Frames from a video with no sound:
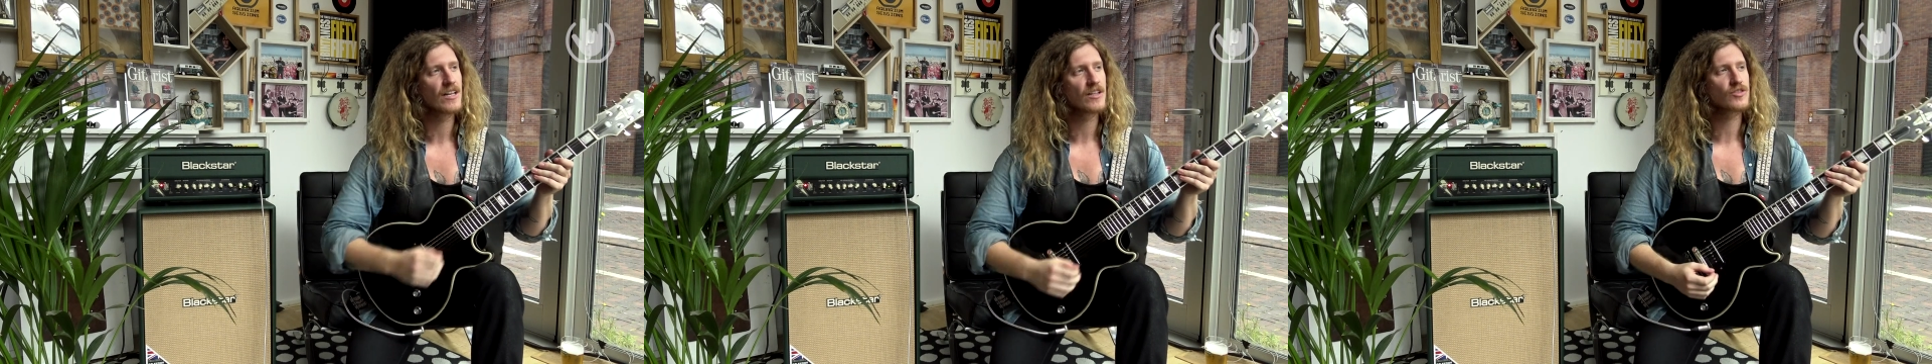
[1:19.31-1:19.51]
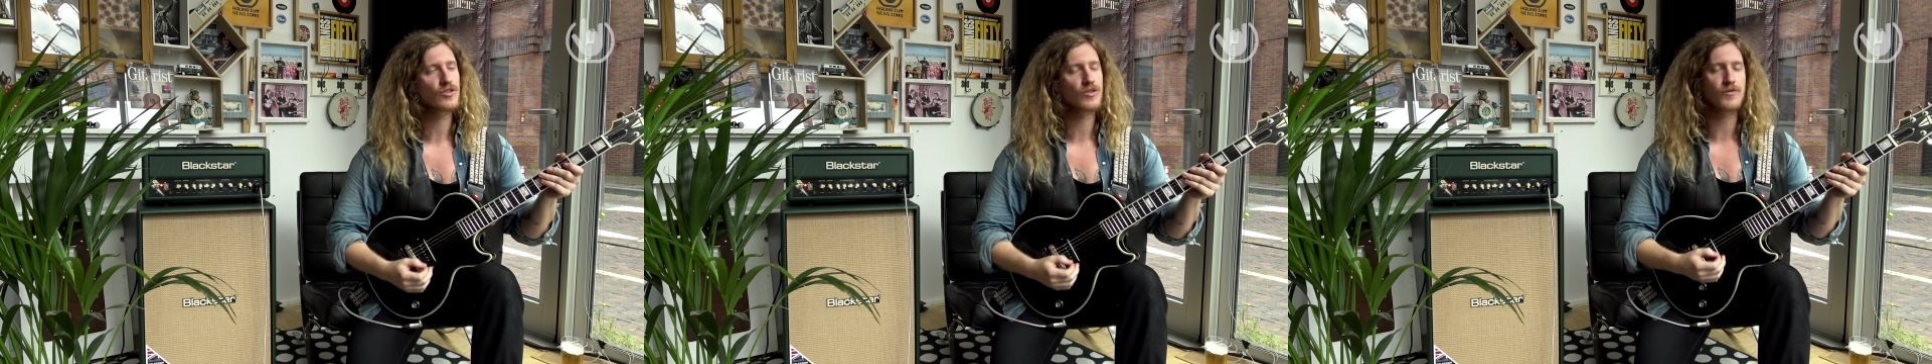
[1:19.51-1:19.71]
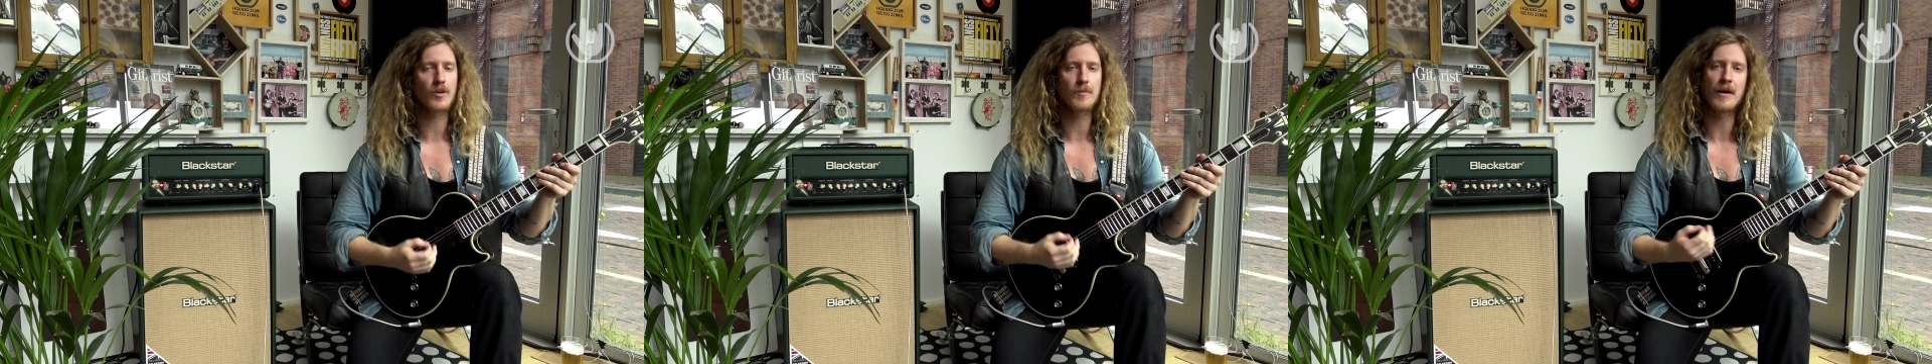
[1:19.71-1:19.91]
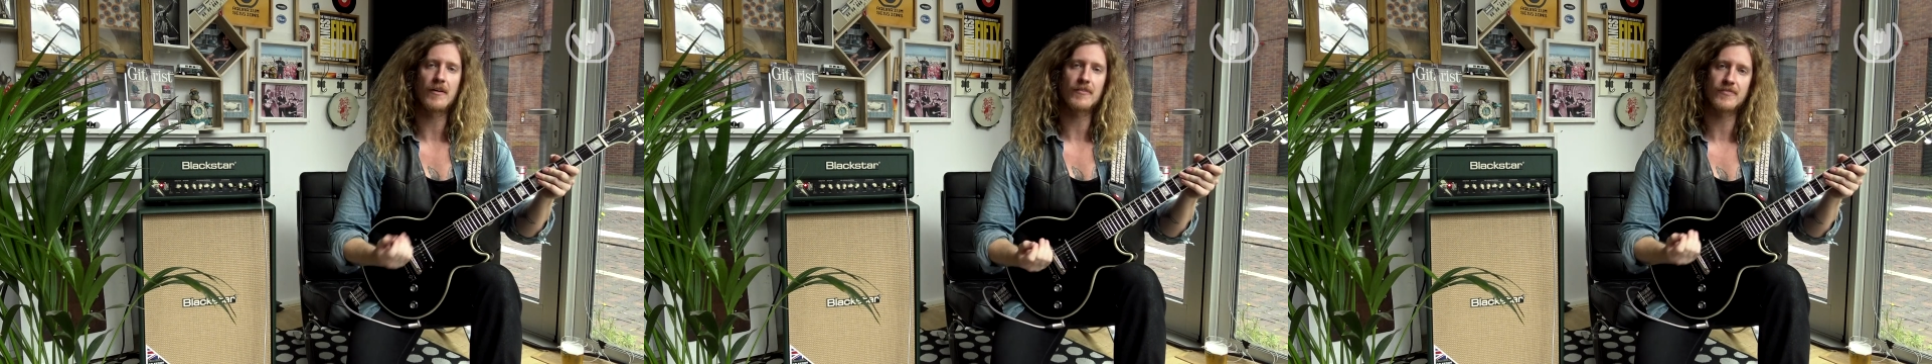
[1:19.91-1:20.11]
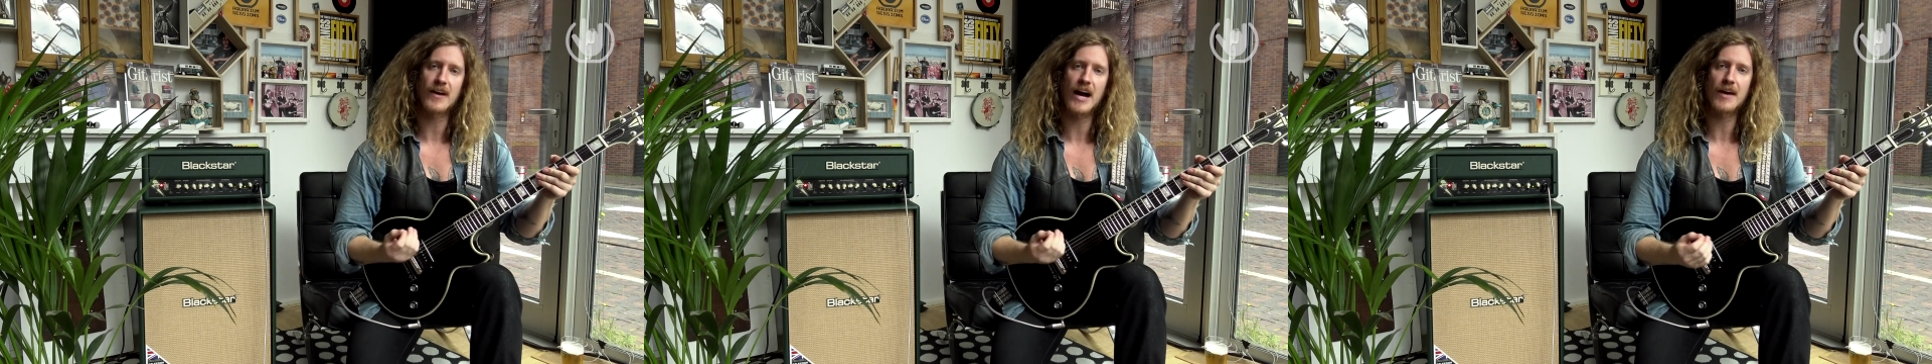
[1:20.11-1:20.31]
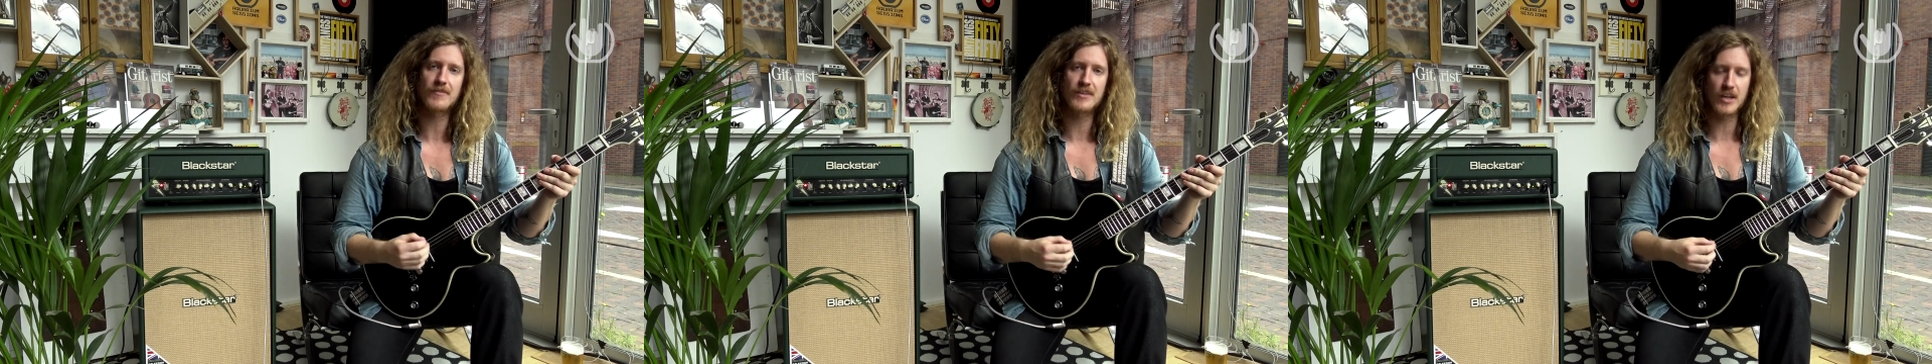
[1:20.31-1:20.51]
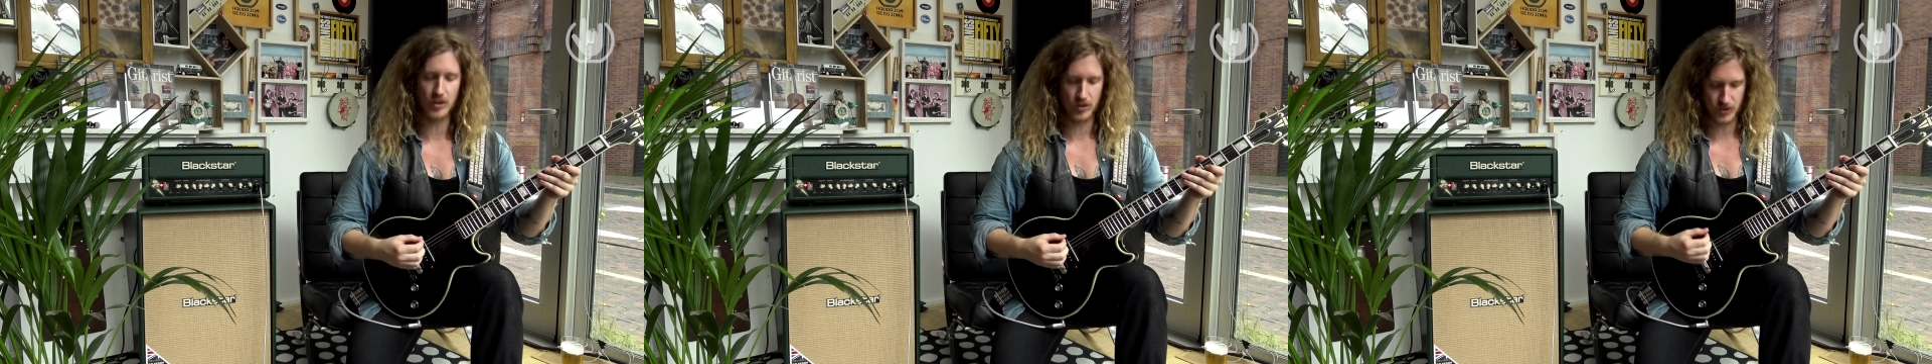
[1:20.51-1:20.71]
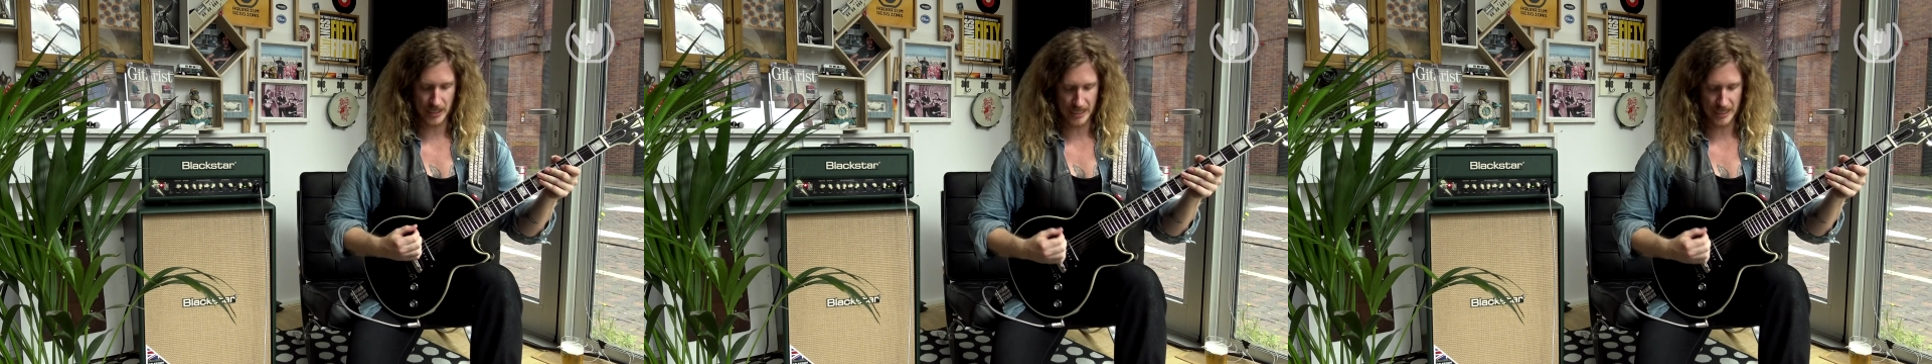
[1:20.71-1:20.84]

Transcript: So for about 5 years,